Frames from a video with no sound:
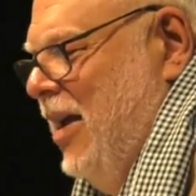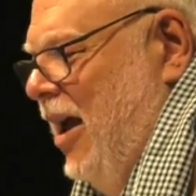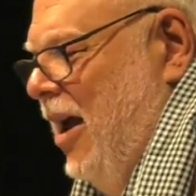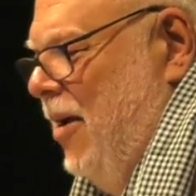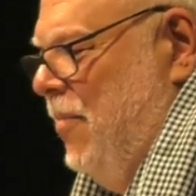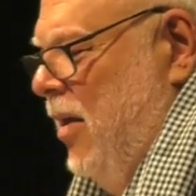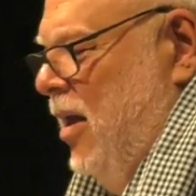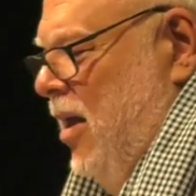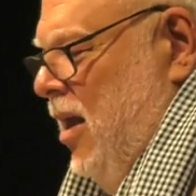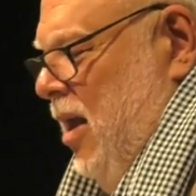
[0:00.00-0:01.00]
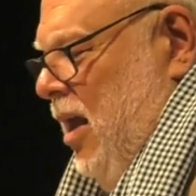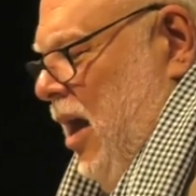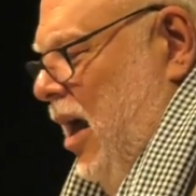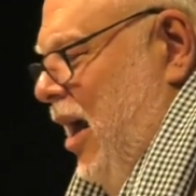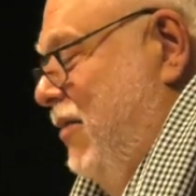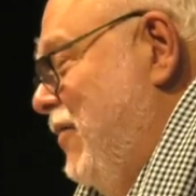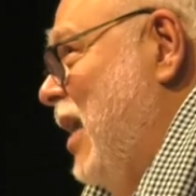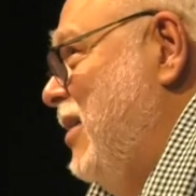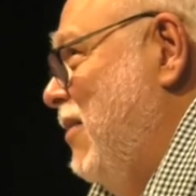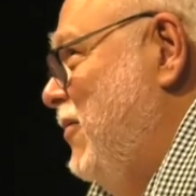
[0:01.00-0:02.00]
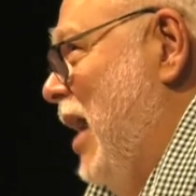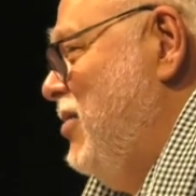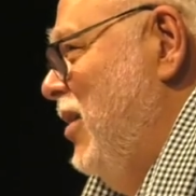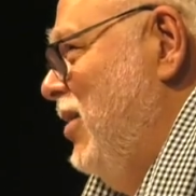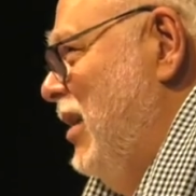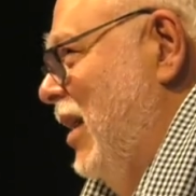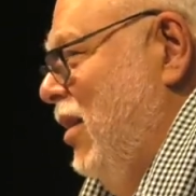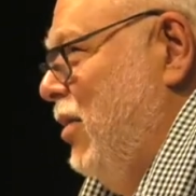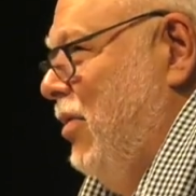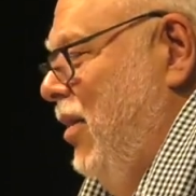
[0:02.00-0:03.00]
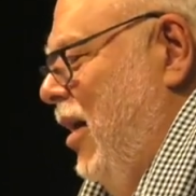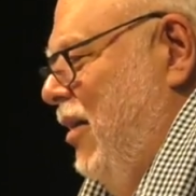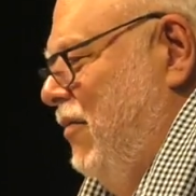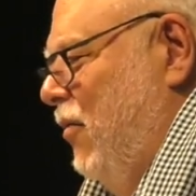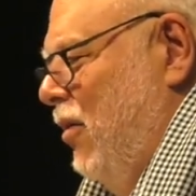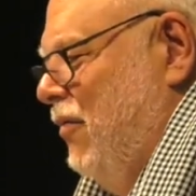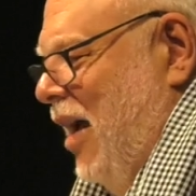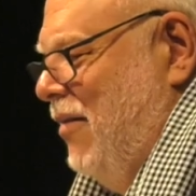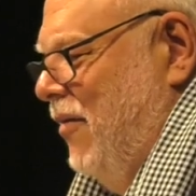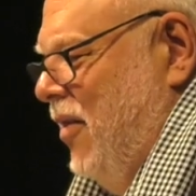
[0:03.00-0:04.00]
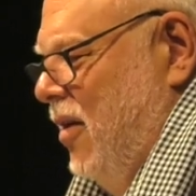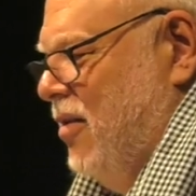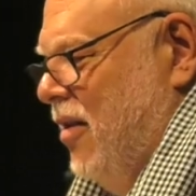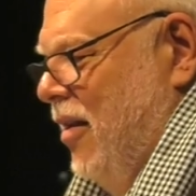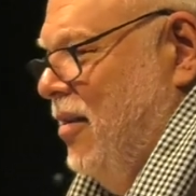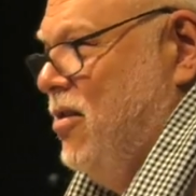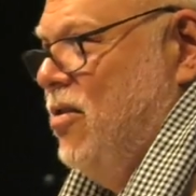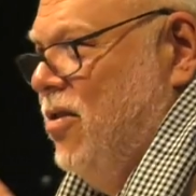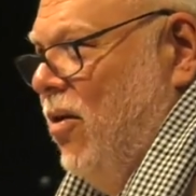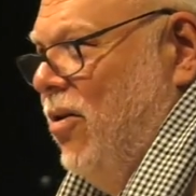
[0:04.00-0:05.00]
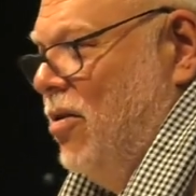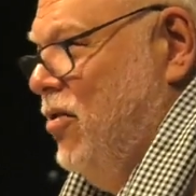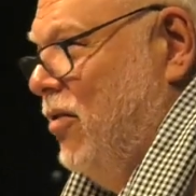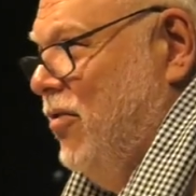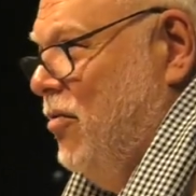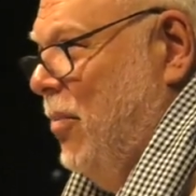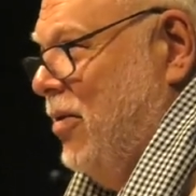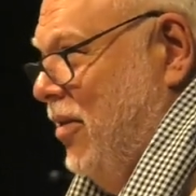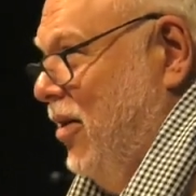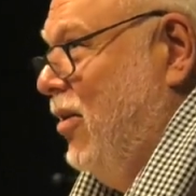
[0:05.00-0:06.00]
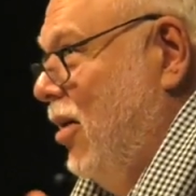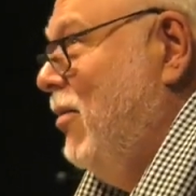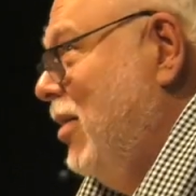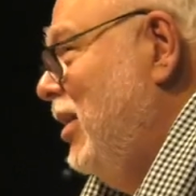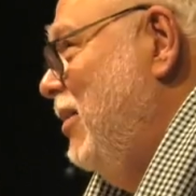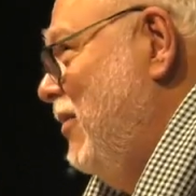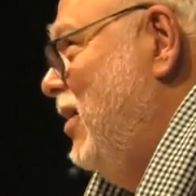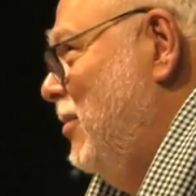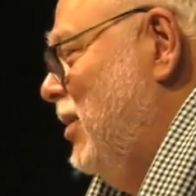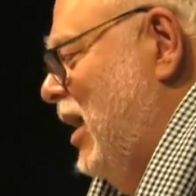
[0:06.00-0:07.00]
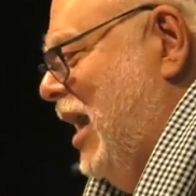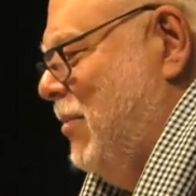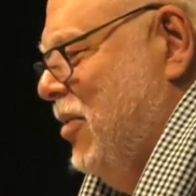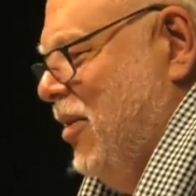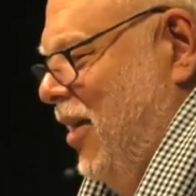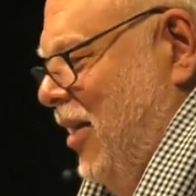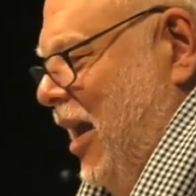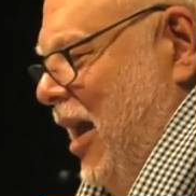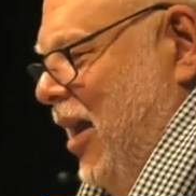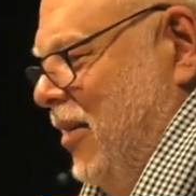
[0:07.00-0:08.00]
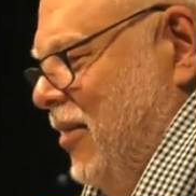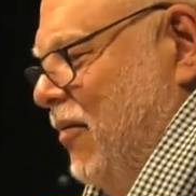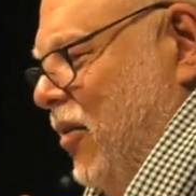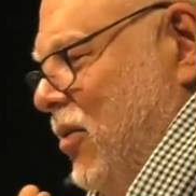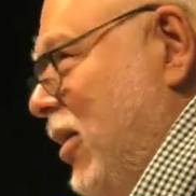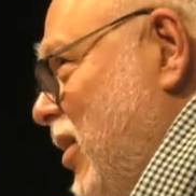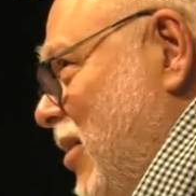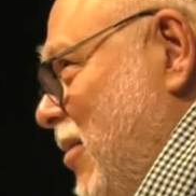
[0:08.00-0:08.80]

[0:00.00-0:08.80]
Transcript: Um, uh, in fact, I've actually collected uh, four or five of these uh, so-called children's books that are currently available on Amazon. And if you look at